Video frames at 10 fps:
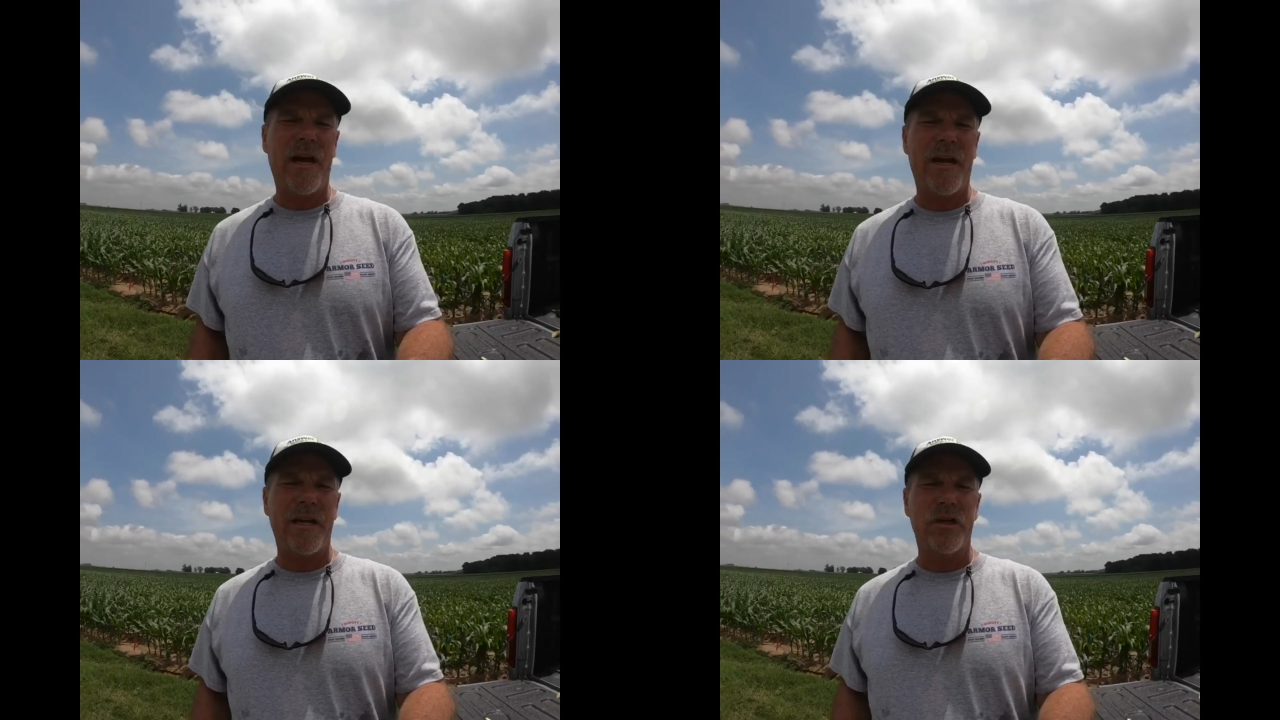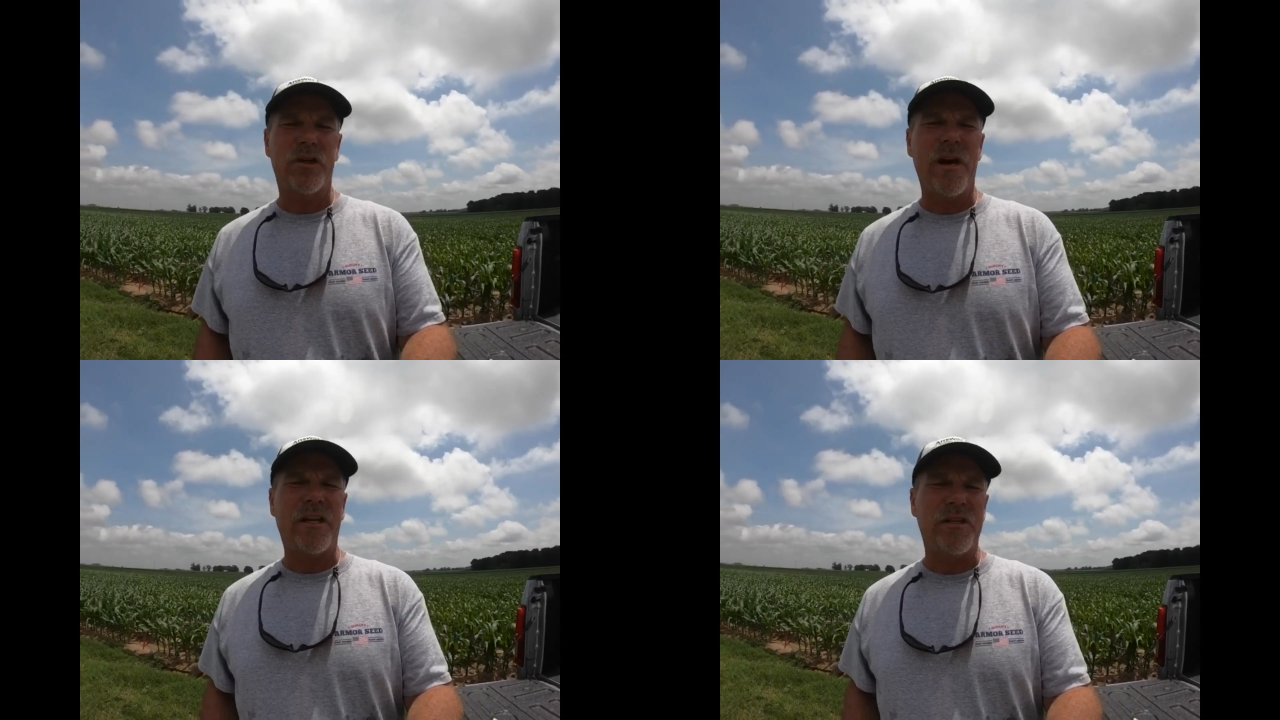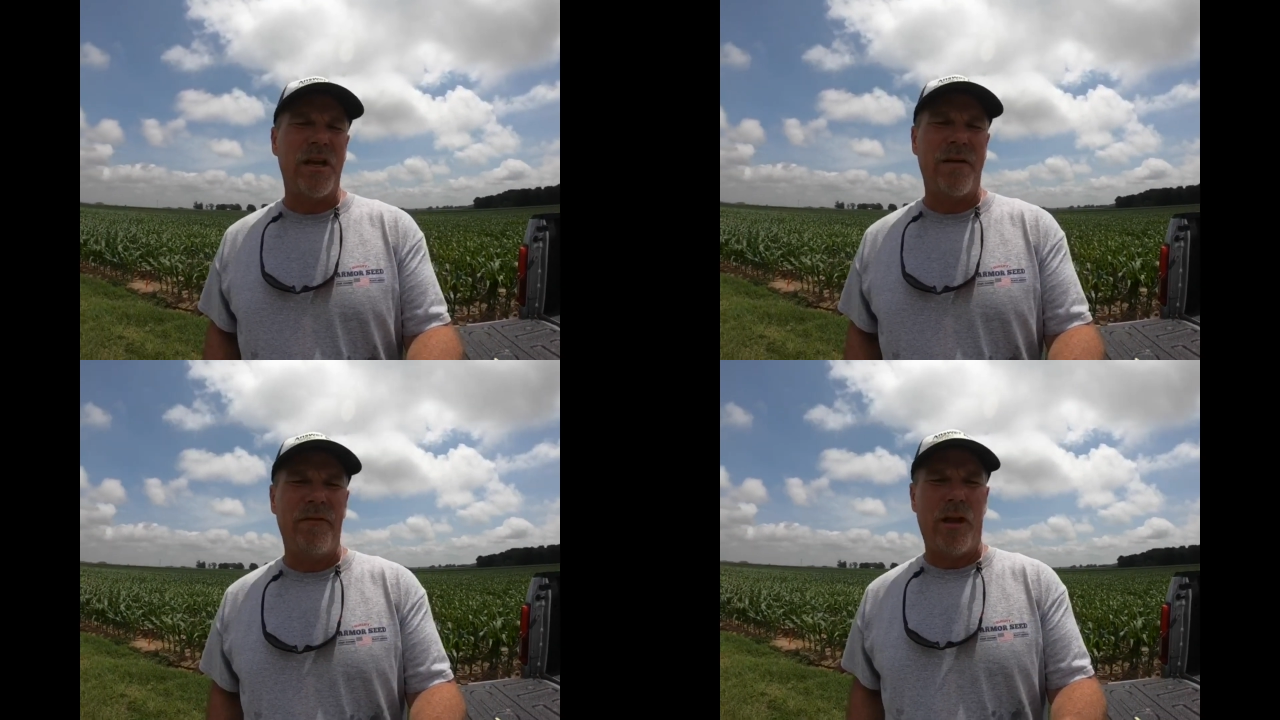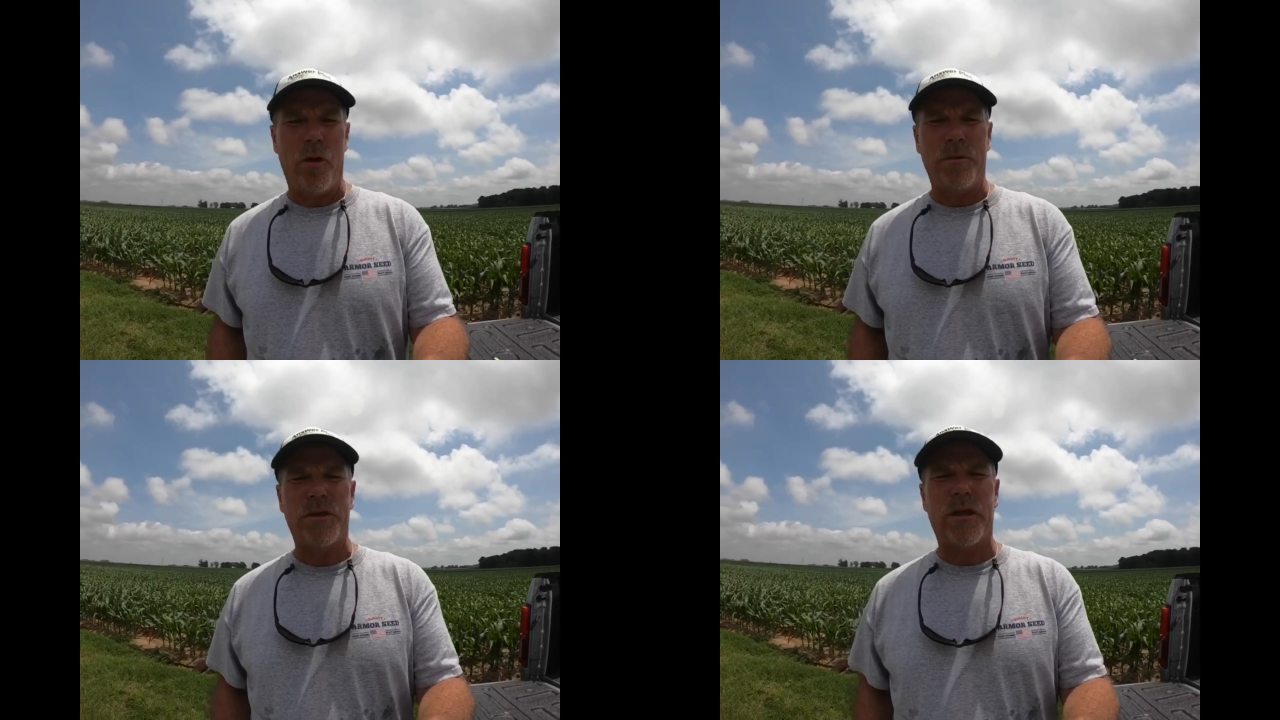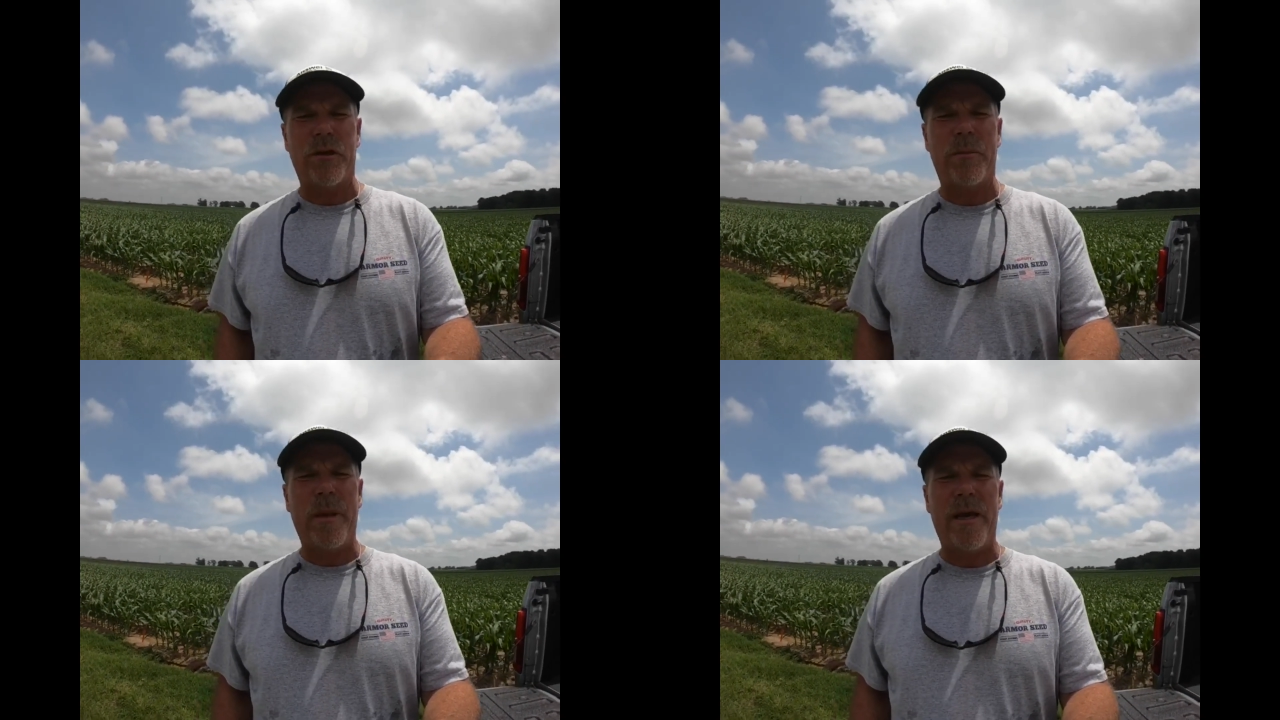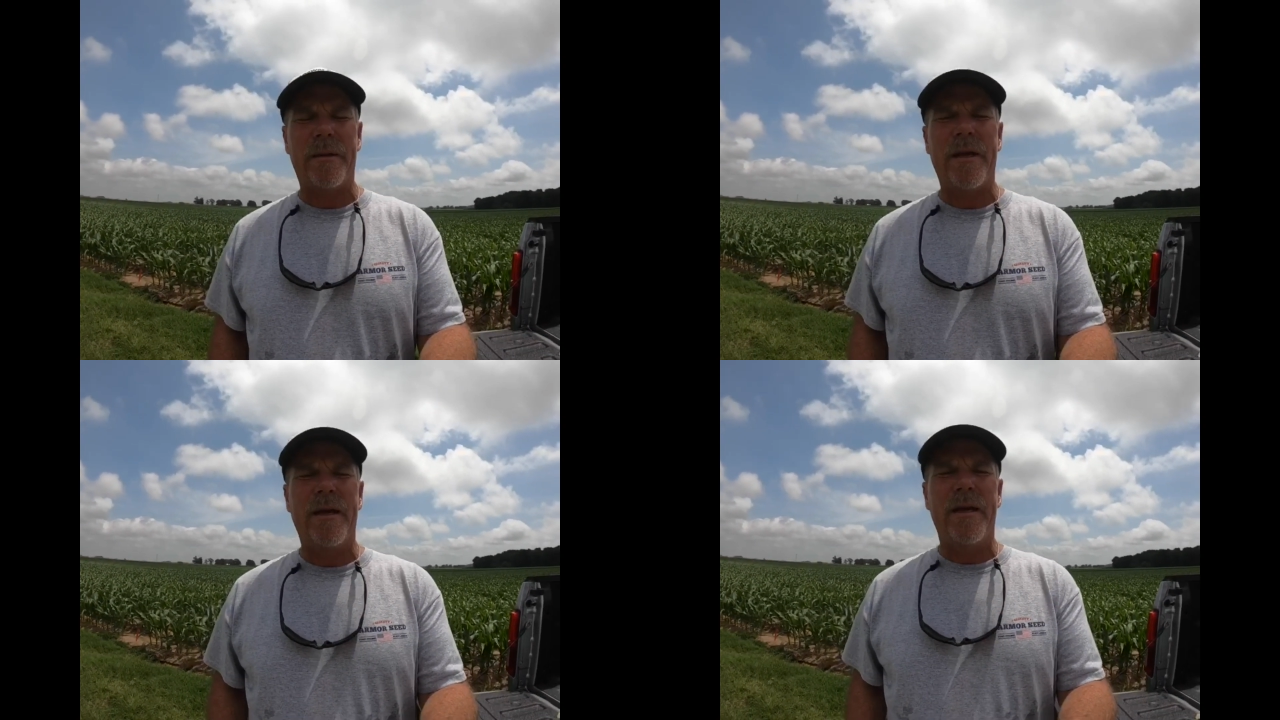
kind of stretch the envelope just a little bit.